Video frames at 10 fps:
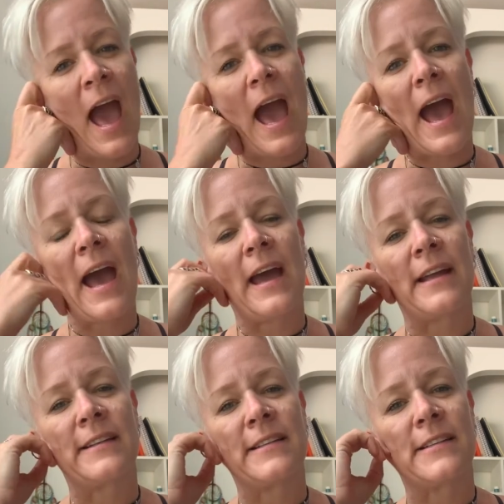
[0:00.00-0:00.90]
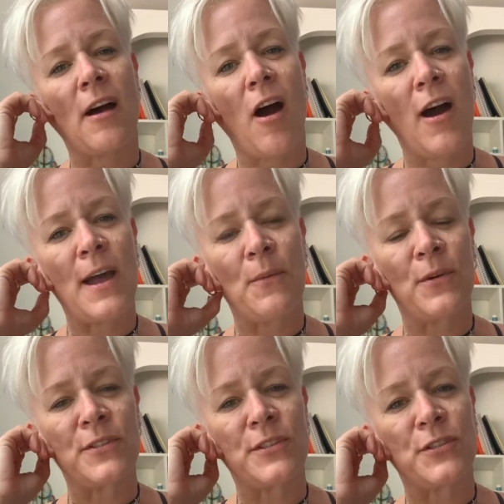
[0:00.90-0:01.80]
And I
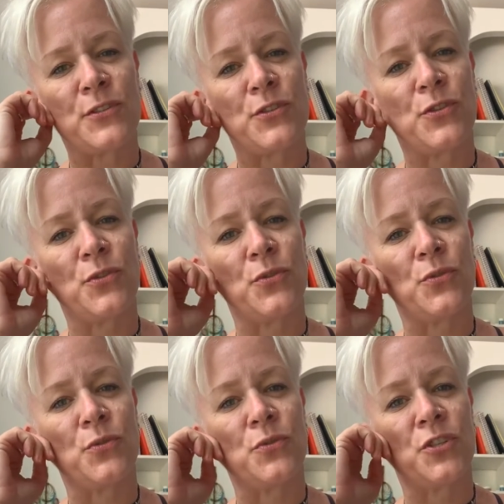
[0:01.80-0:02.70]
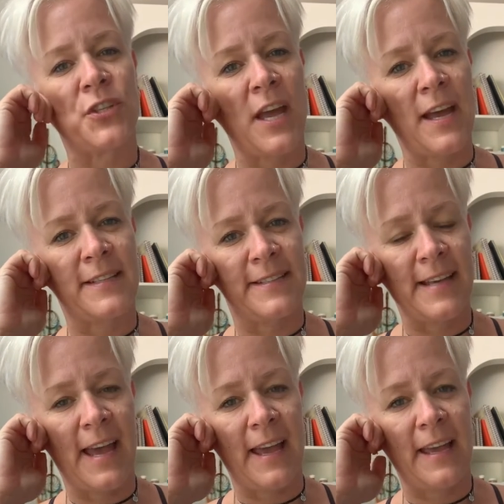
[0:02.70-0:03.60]
wanted to share
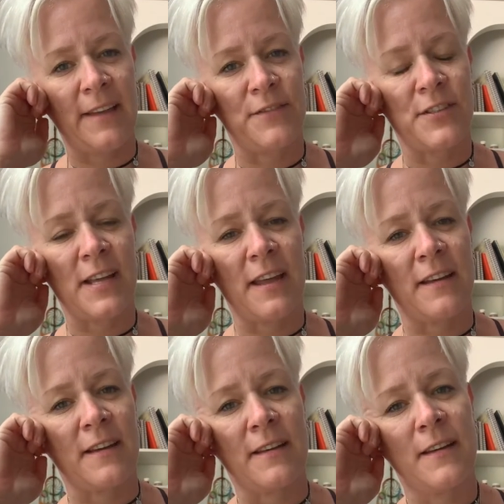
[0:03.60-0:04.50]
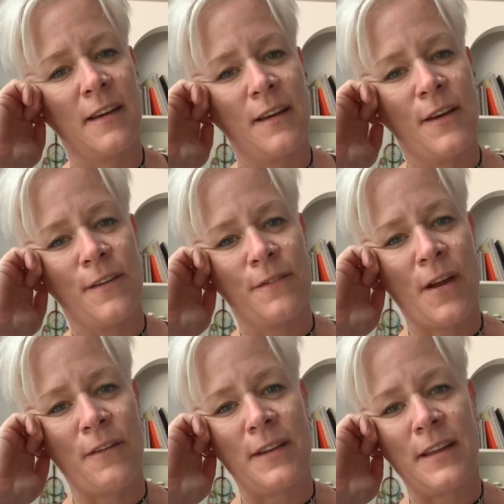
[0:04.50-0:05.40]
today, just had a
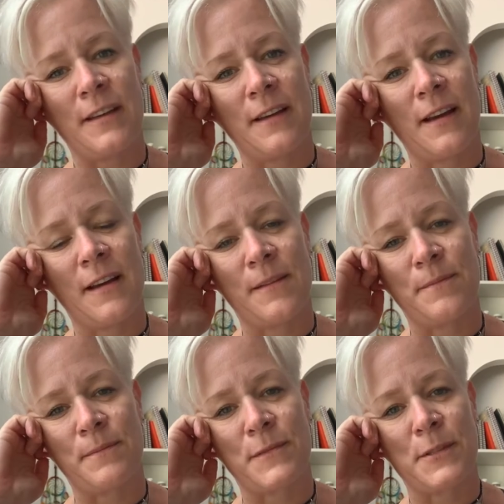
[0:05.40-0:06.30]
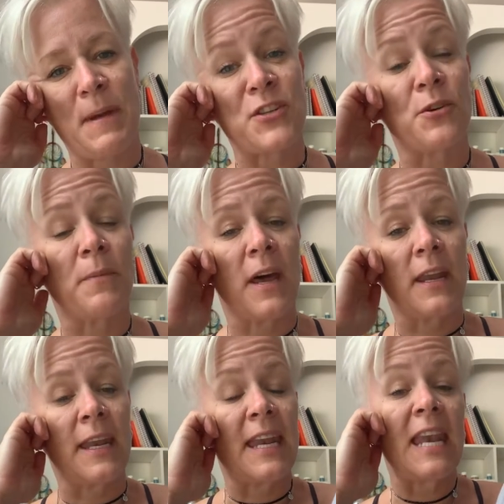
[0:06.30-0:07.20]
very special and
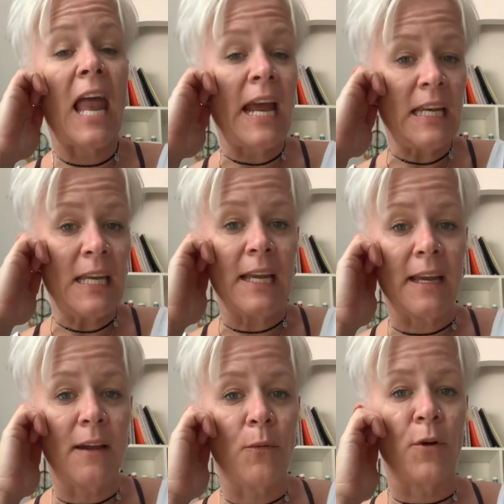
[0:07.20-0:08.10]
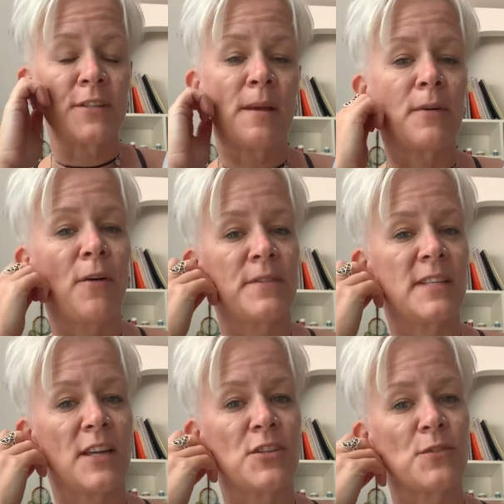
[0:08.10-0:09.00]
an enlightening WhatsApp
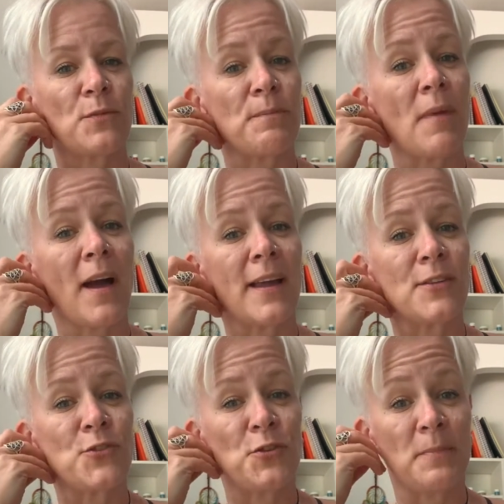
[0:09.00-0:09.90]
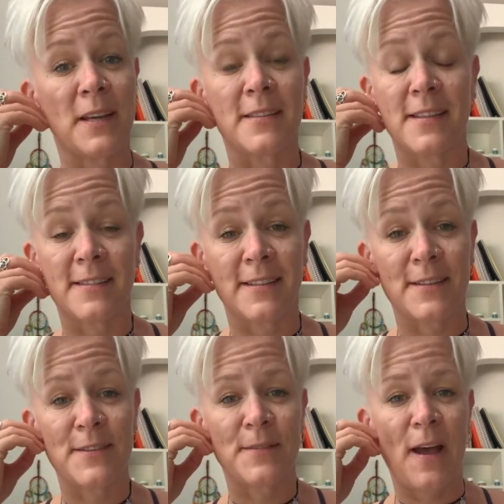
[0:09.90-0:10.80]
conversation with my two biggest
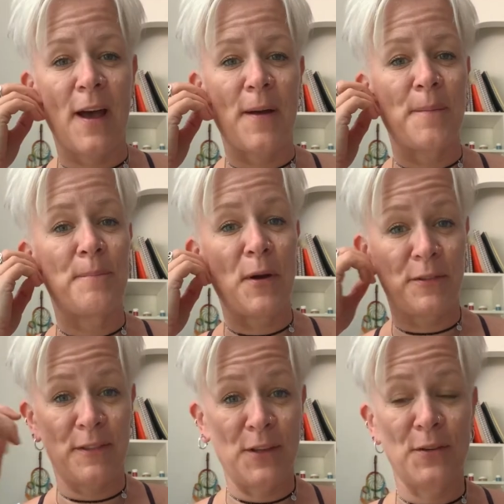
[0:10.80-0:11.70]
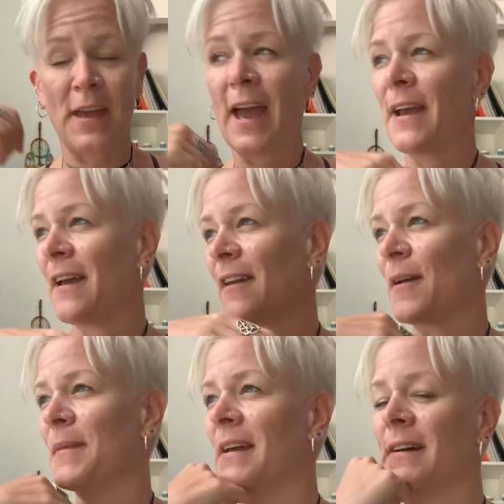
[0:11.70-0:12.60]
sisters, both in the UK and
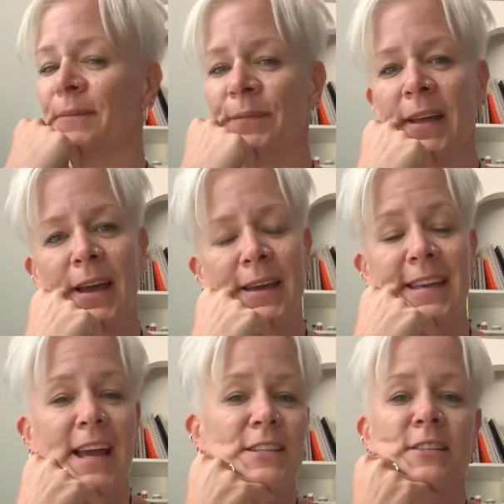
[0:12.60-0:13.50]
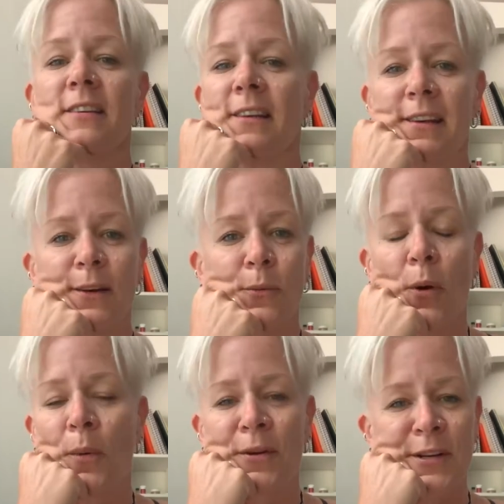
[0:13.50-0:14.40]
I'm here. Yet
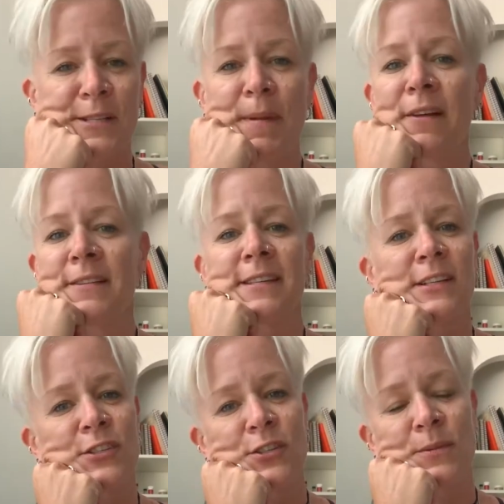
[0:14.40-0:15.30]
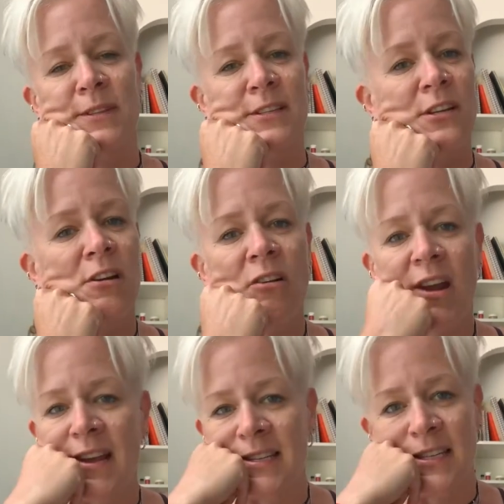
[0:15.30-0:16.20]
what we're experiencing to do with this
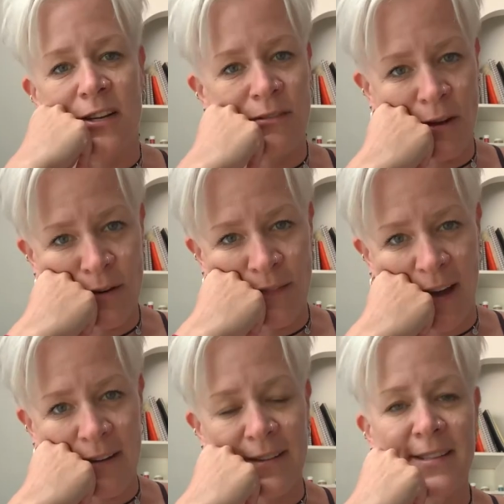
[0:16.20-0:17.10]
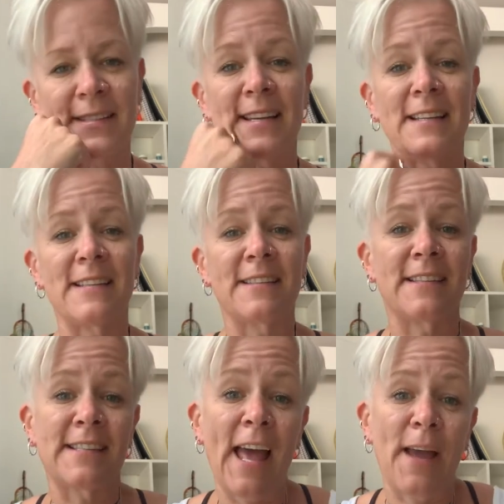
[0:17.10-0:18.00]
crazy coronavirus is the
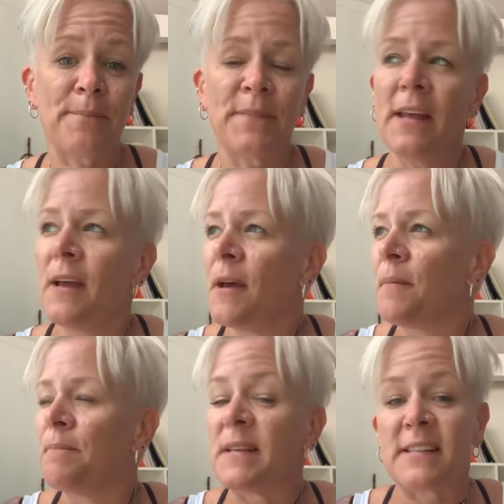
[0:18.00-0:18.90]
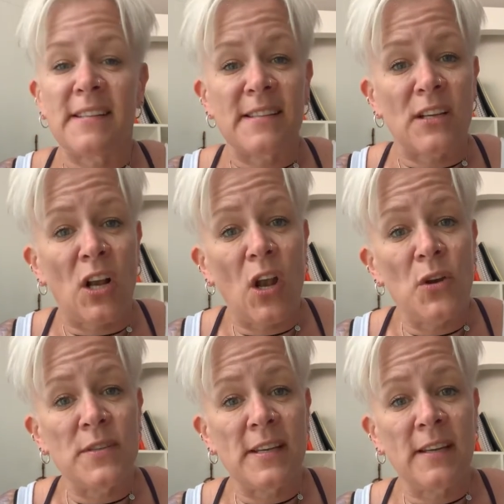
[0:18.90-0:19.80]
same. Businesses are
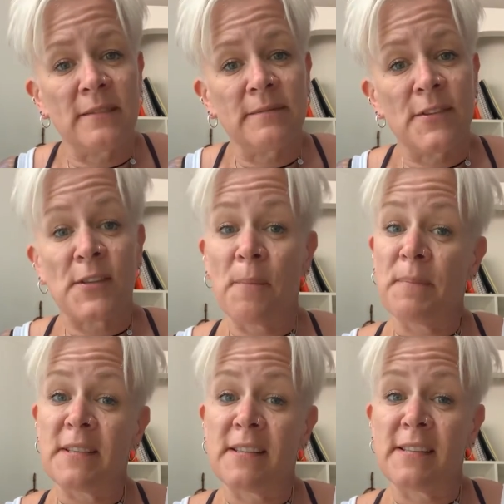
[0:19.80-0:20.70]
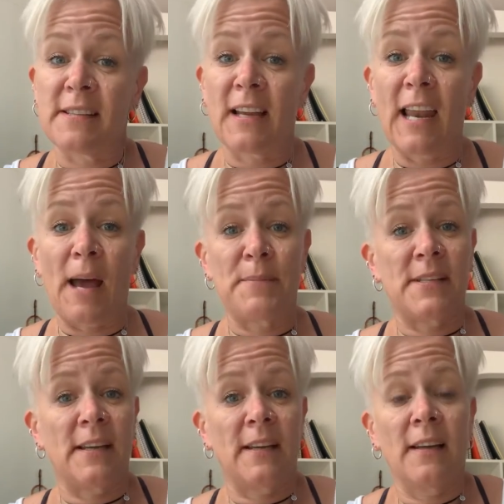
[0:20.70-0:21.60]
closing, some businesses are
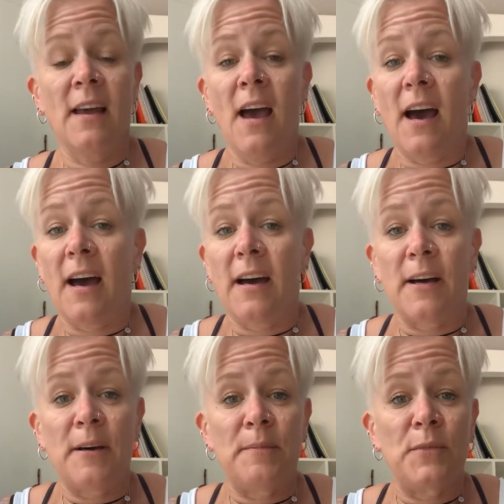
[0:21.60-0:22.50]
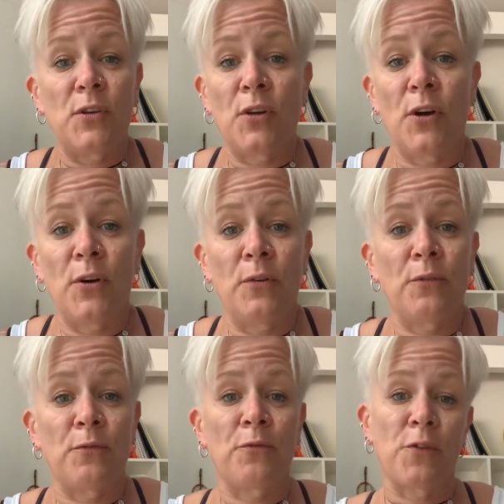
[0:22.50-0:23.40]
collapsing.
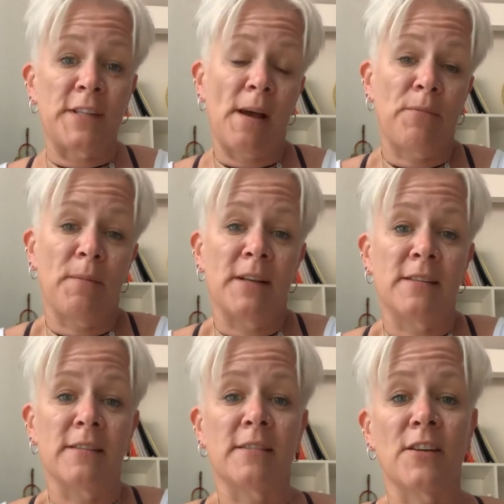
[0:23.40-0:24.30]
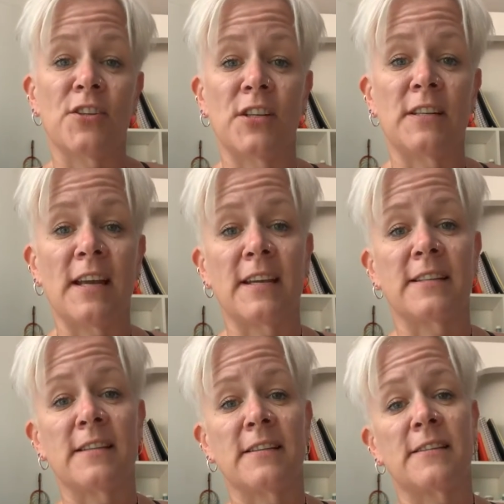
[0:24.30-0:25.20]
For example, my sister, she takes
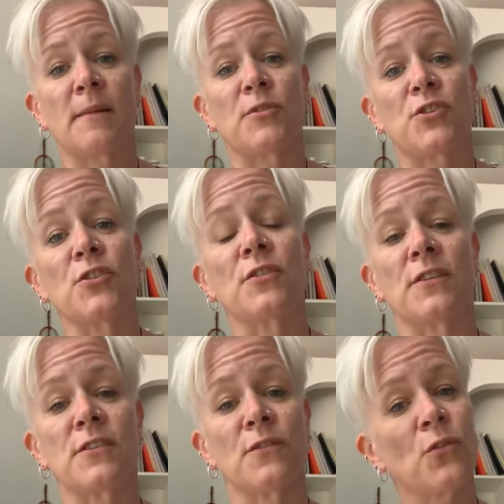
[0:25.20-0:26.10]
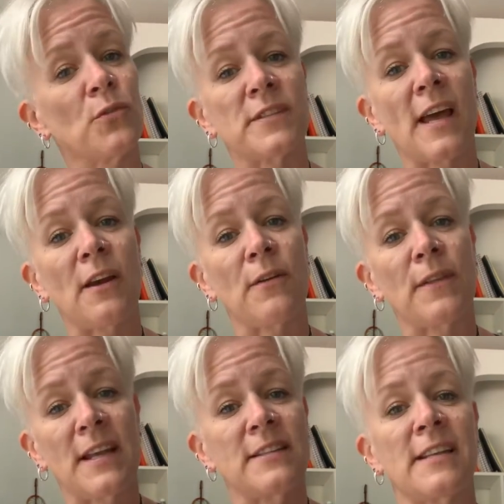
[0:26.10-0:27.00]
in summer students, and of course they're
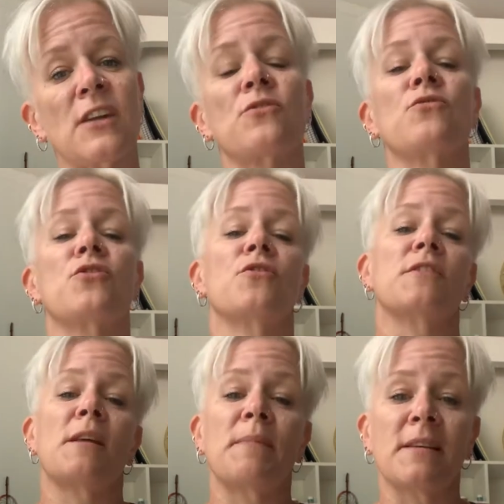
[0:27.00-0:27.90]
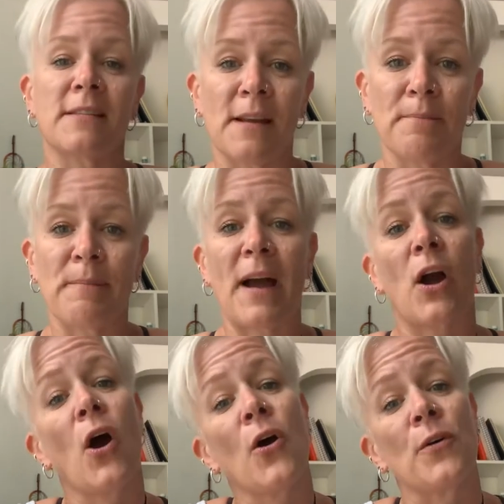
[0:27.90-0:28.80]
international students, they're being sent back
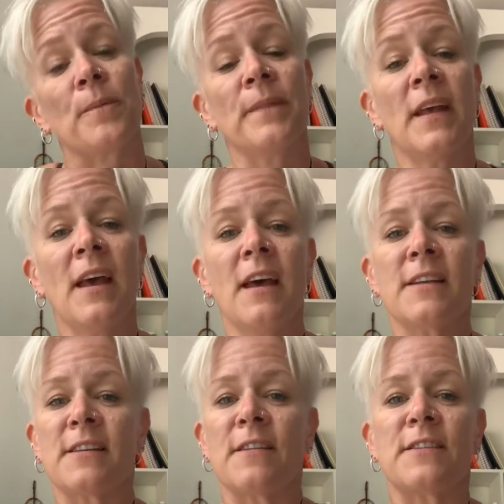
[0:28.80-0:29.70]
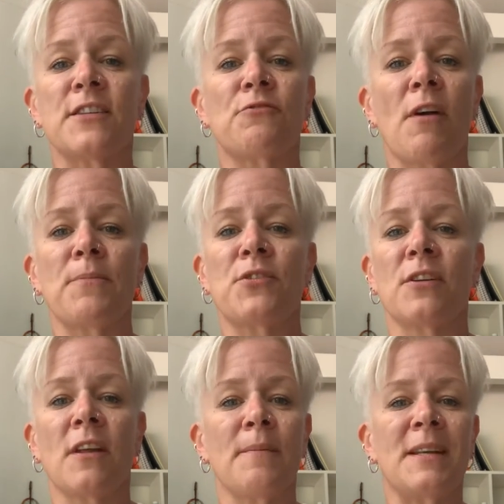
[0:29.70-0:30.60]
home. So the
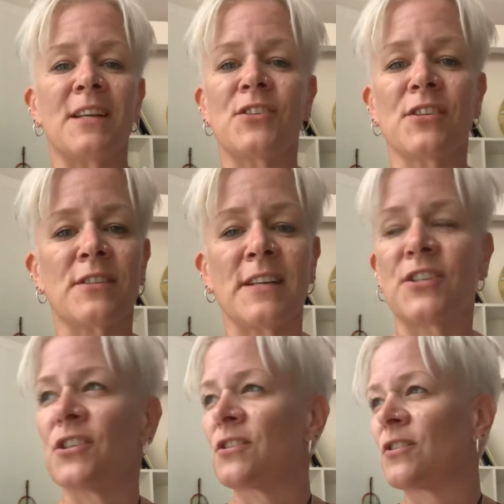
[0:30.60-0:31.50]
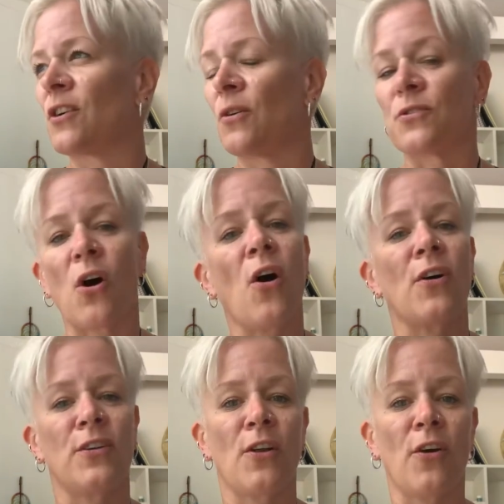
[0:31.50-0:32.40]
disruption, it just goes
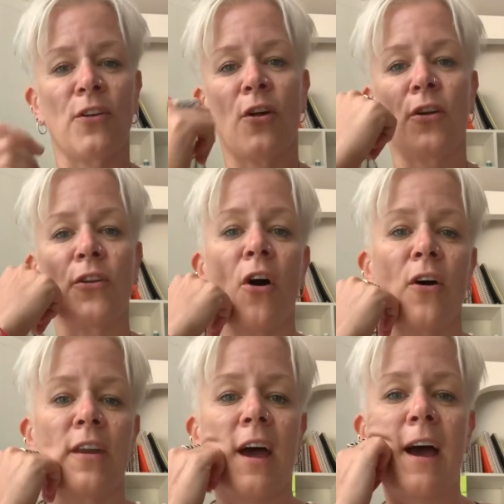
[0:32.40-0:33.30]
on and on and on and on.